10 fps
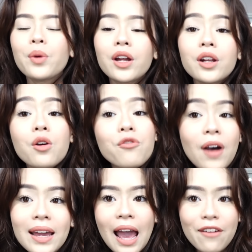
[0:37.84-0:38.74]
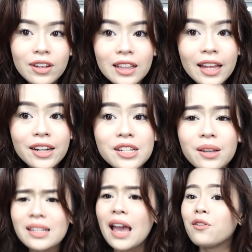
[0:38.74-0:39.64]
we're going to go find advent calendars
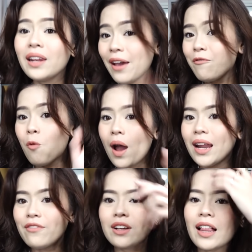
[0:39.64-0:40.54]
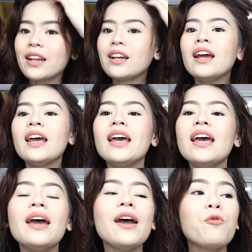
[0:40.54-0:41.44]
because I only have one advent calendar
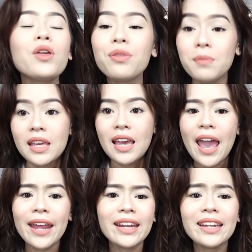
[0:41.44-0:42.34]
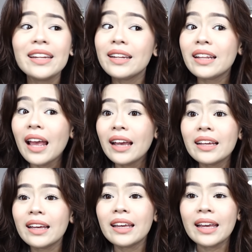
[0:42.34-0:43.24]
with me, and I
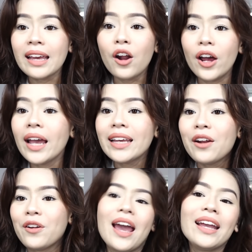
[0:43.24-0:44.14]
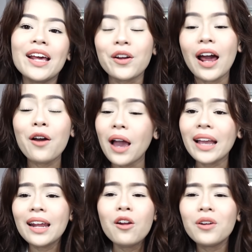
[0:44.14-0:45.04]
cannot
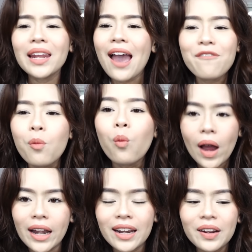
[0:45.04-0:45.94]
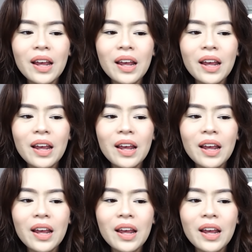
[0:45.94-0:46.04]
only have one,